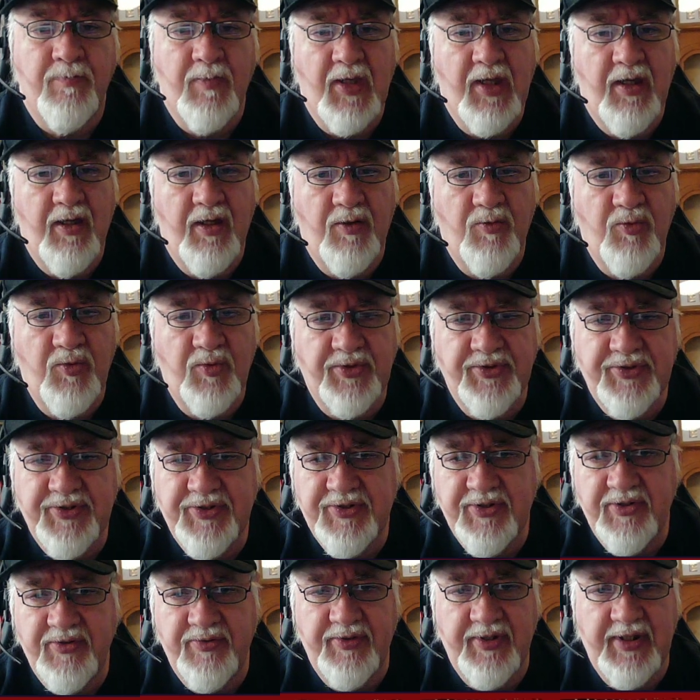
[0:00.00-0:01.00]
We want to
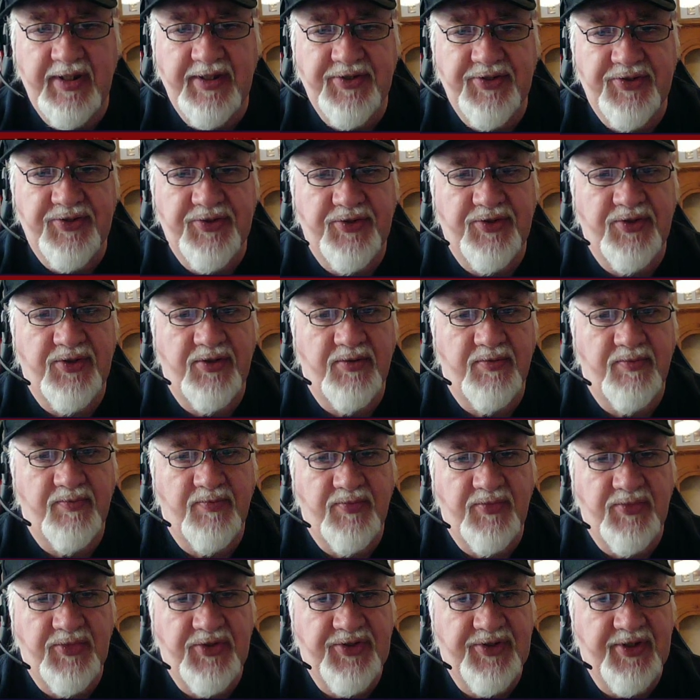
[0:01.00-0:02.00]
do this
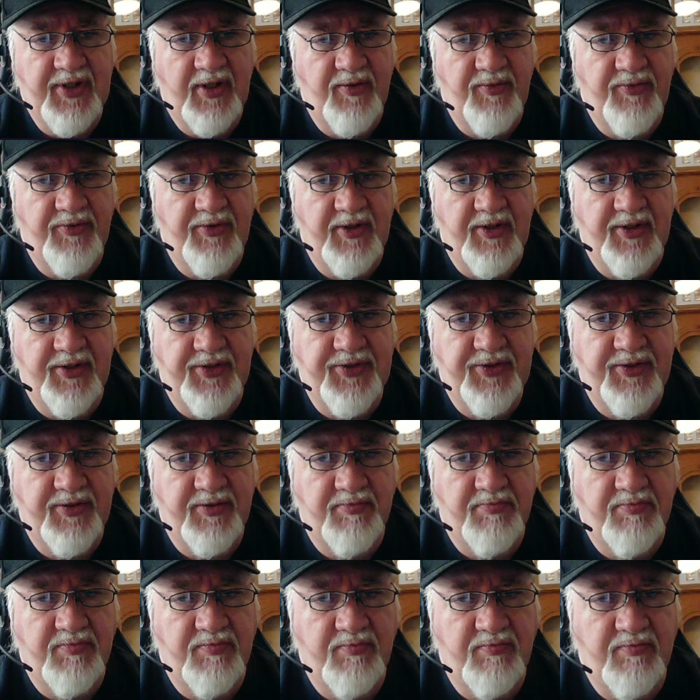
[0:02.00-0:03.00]
so that
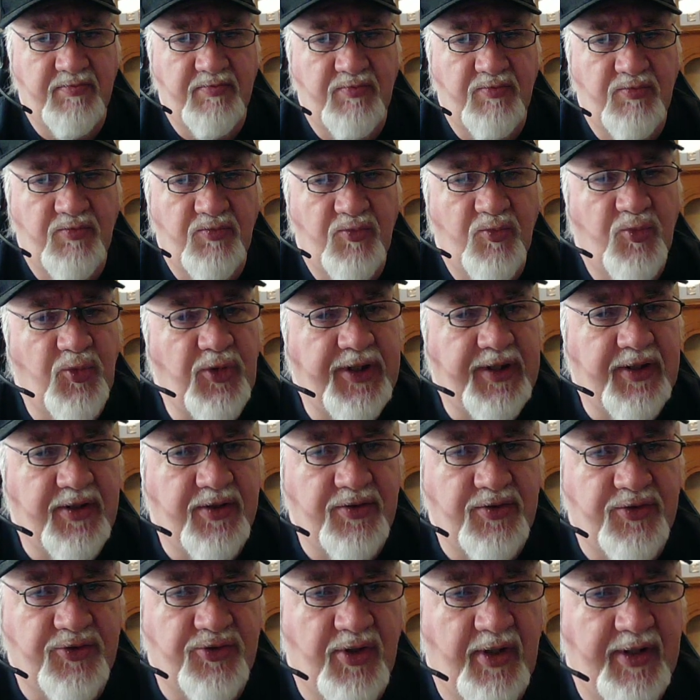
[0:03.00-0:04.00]
we
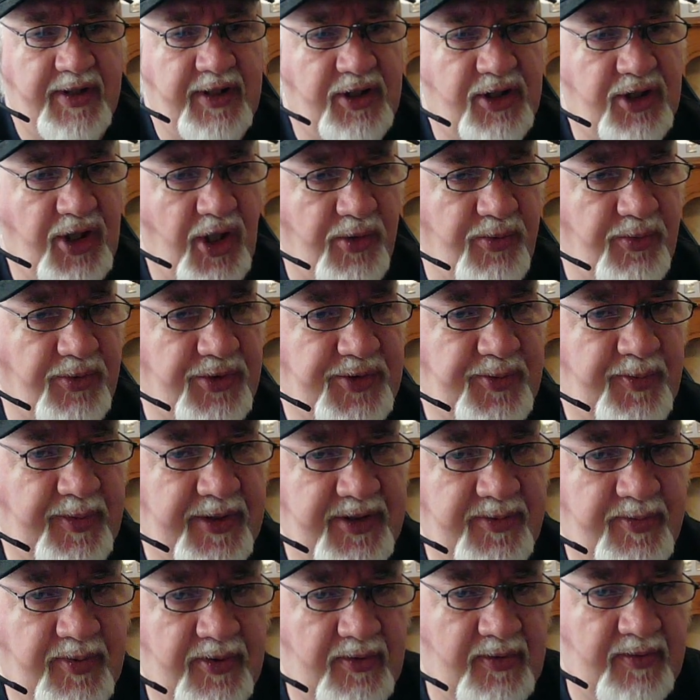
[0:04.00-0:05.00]
could try and coax
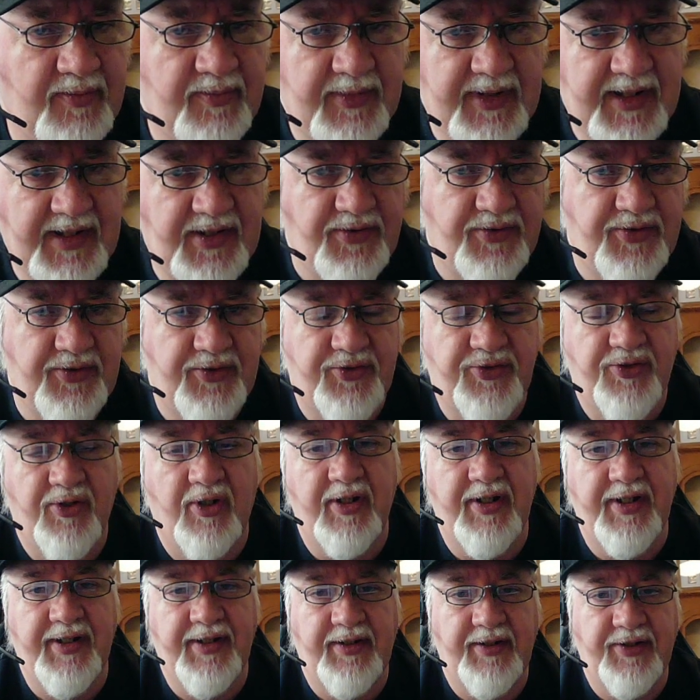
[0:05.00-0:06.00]
people into
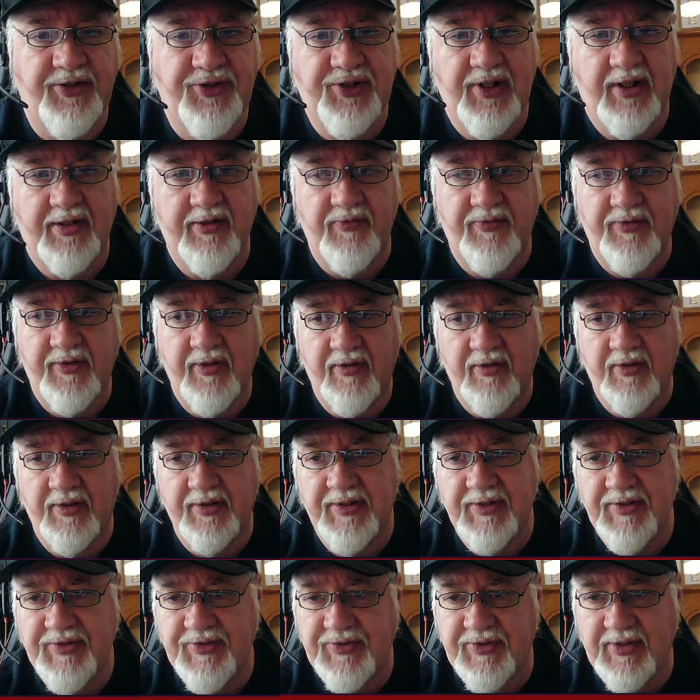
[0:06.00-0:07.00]
trying
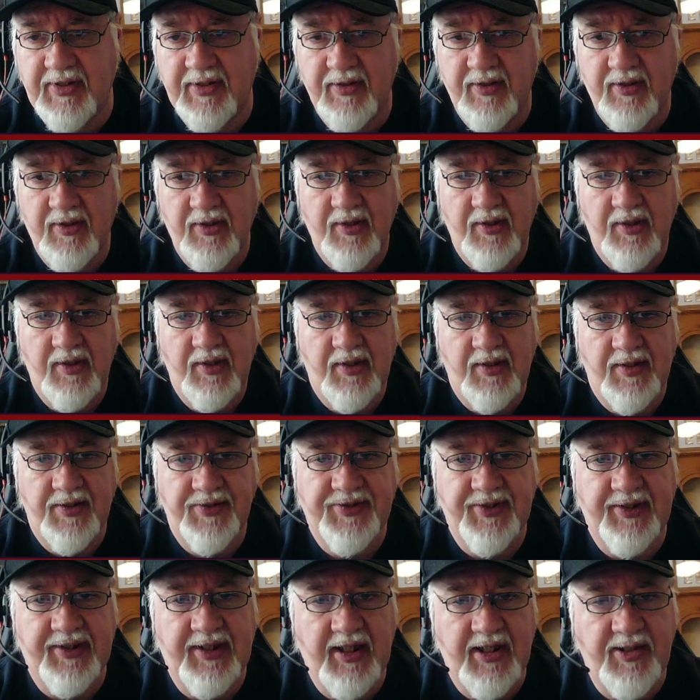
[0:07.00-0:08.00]
Shadowdark
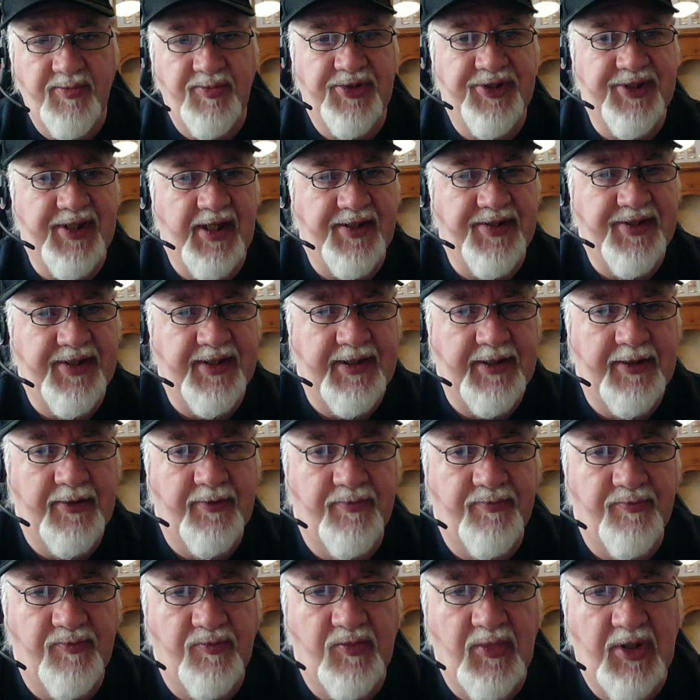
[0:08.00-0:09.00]
as a game setting
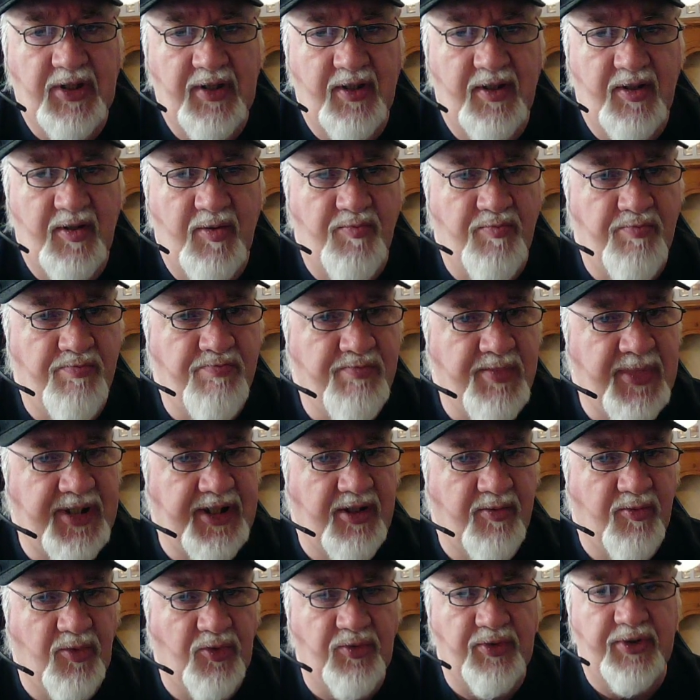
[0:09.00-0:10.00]
at a
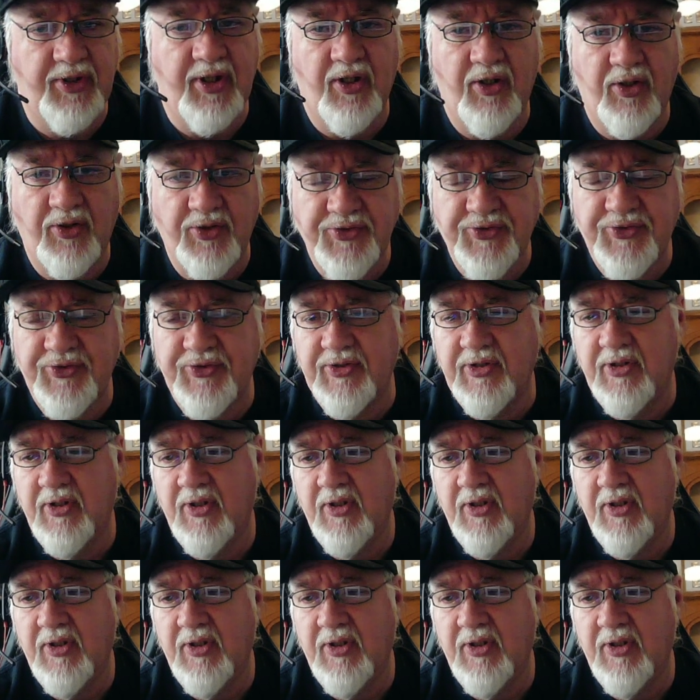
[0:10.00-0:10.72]
minimal cost,